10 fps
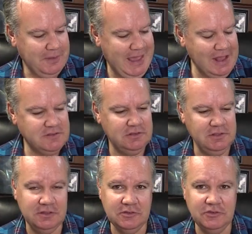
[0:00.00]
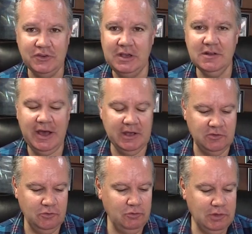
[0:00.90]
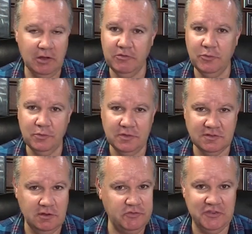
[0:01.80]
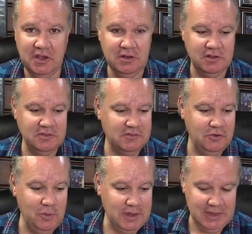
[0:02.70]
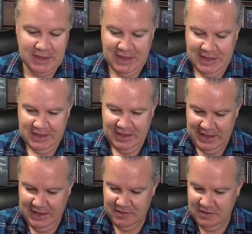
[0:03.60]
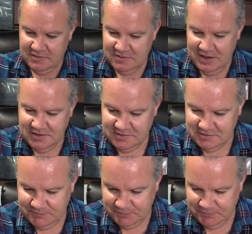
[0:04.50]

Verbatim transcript: Excellent. Jada, I do love the stuff Jada is doing uh, these days.